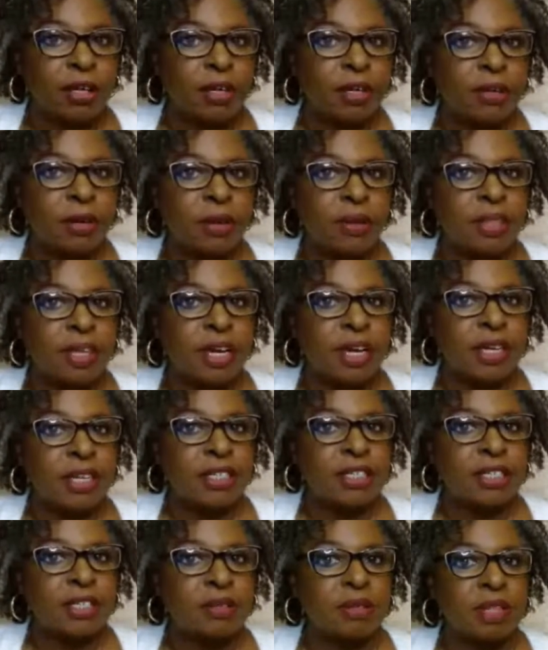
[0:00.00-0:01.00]

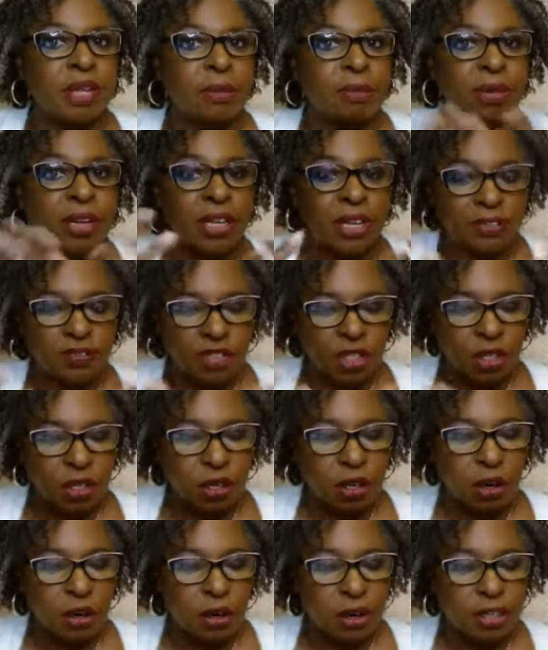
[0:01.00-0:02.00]
that believes
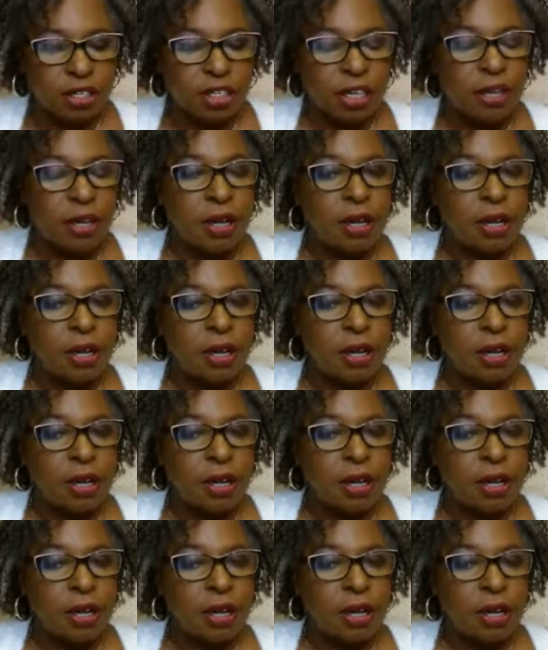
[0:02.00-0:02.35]
in God.